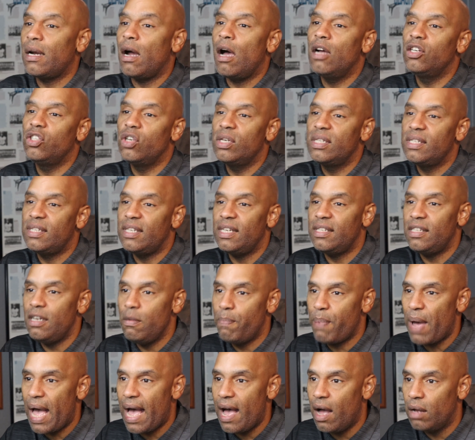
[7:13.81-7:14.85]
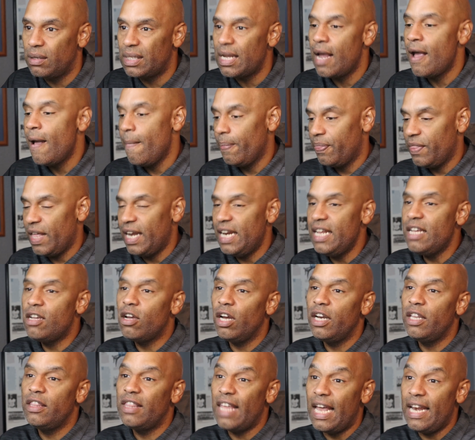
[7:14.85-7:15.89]
at 160 pounds that he
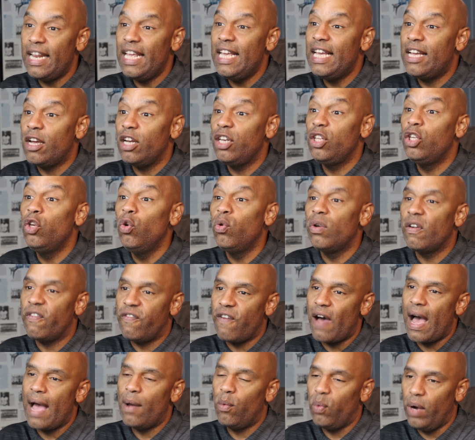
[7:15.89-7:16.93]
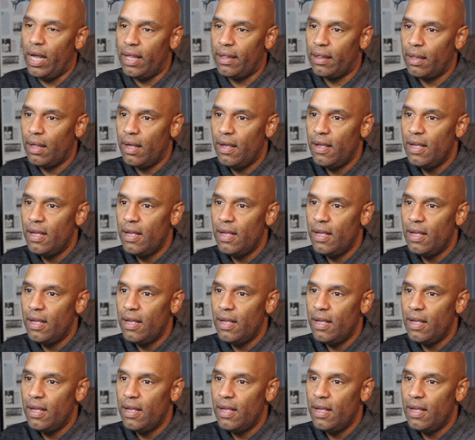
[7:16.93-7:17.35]
could unify with.